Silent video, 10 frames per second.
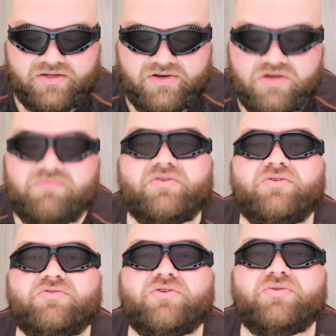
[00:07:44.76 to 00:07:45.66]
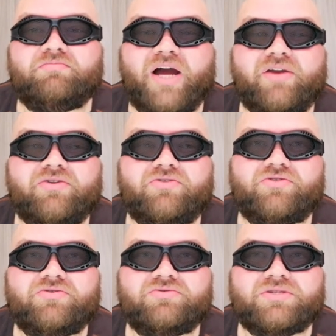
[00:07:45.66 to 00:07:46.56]
number of pirate
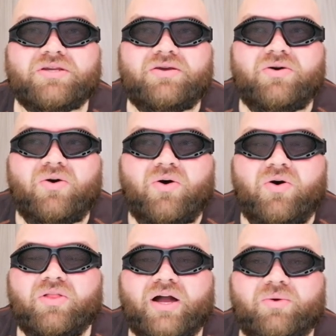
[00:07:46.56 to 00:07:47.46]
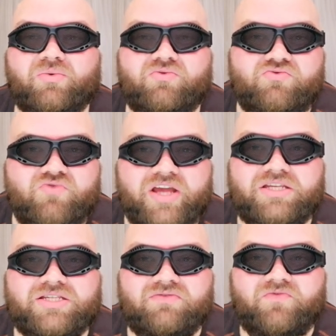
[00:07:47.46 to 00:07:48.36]
crews all out
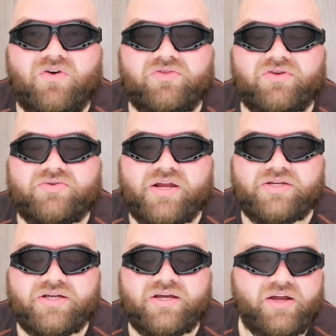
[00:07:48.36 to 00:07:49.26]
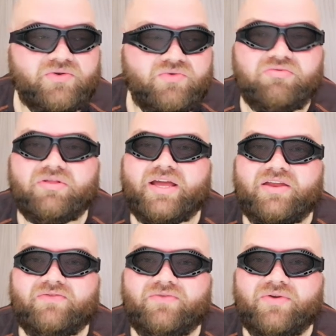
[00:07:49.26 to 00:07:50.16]
racing for the treasure and who will get
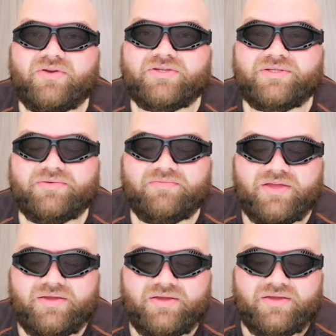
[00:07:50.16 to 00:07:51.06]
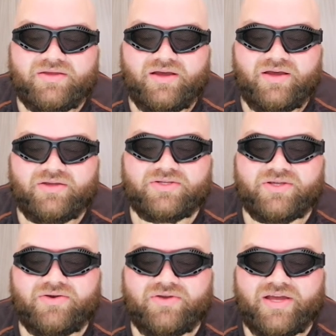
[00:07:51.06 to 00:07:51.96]
it first.
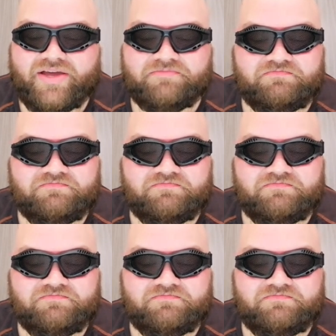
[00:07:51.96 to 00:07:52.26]
I've